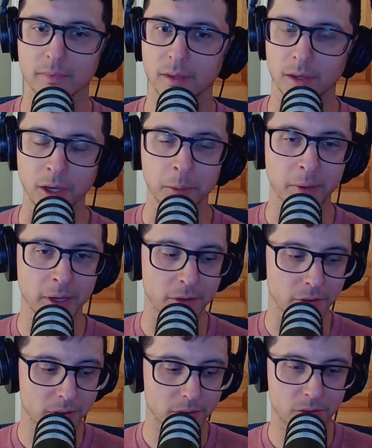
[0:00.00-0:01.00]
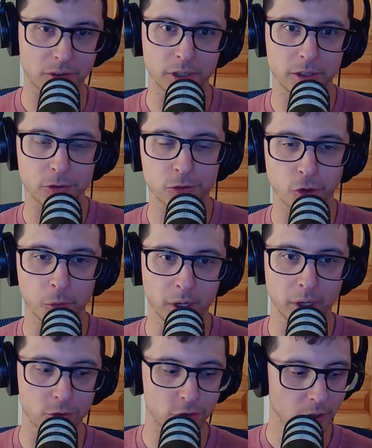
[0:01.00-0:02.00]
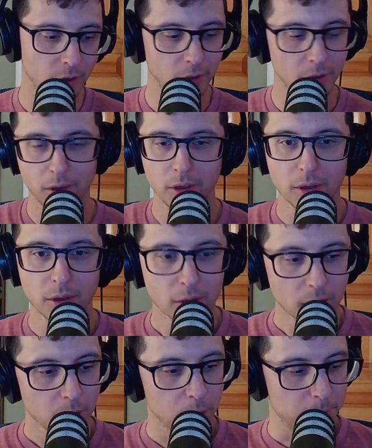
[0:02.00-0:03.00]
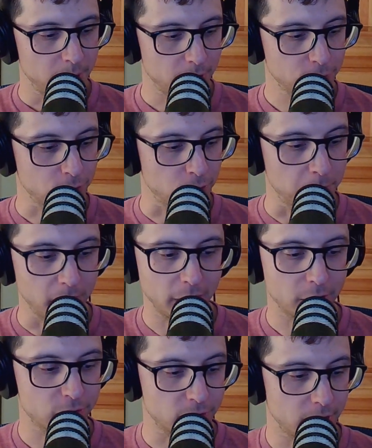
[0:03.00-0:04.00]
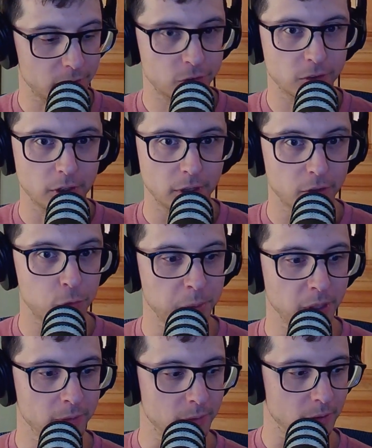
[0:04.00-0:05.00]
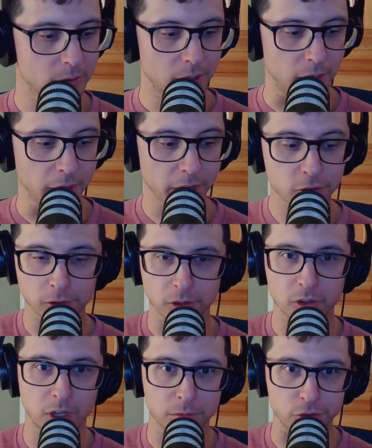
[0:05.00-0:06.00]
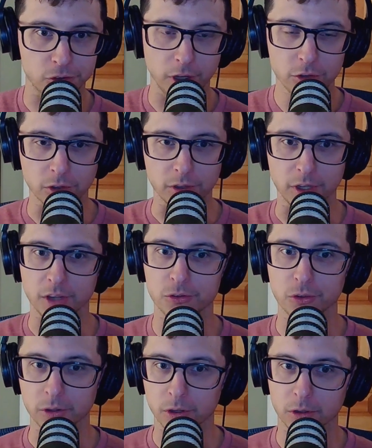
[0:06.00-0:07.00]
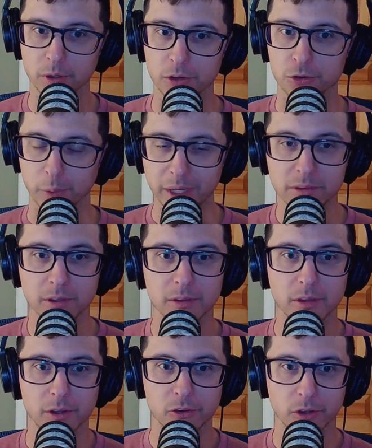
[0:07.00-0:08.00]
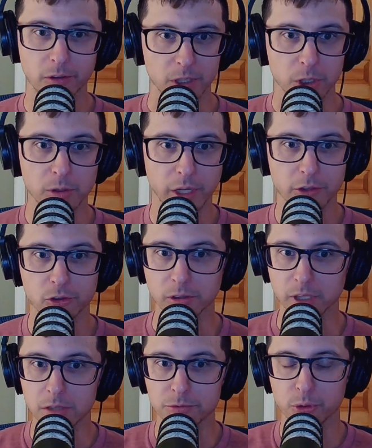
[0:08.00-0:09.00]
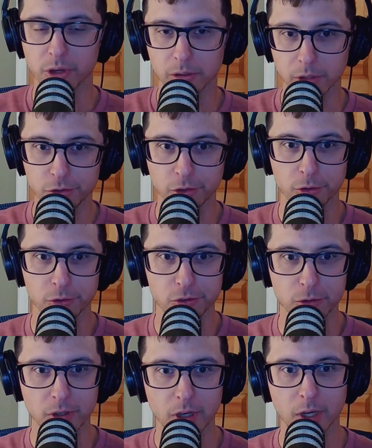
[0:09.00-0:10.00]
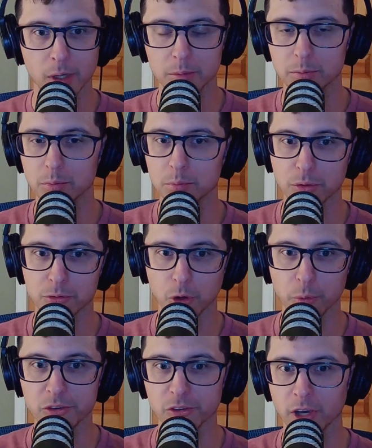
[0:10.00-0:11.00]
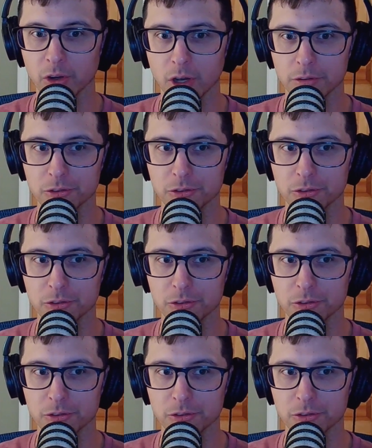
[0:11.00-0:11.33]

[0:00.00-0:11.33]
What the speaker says: Amen. Thank you so much, Pastor Tobias. That's been an excellent conversation. Is there anything that you'd like to leave with our listeners before we sign off